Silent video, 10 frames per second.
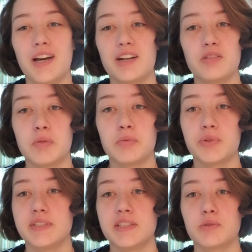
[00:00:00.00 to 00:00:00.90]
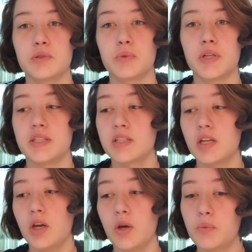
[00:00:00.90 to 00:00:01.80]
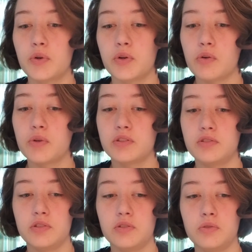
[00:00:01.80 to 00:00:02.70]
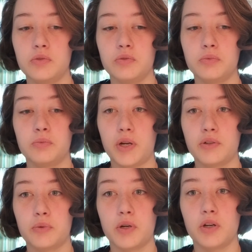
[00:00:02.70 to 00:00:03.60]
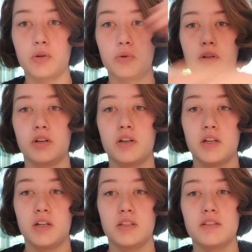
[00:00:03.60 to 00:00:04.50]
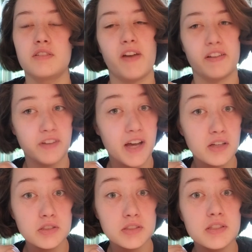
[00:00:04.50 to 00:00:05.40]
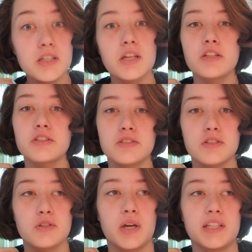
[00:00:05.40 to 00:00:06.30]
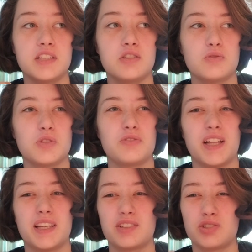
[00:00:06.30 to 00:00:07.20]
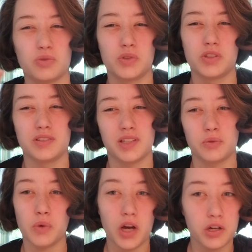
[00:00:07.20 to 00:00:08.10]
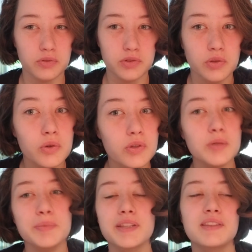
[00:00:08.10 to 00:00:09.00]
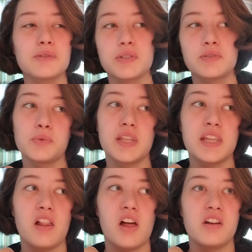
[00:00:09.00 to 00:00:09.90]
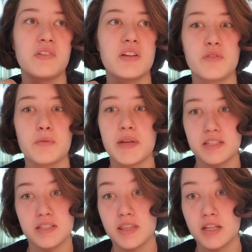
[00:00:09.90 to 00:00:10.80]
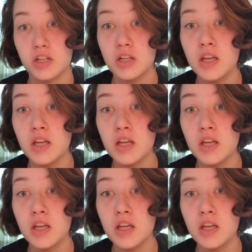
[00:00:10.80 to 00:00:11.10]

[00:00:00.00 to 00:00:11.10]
I don't remember what season it was. We were going to Red Crow to find files. So I did sort of like a short walkthrough tour, but there wasn't really a lot of information in there.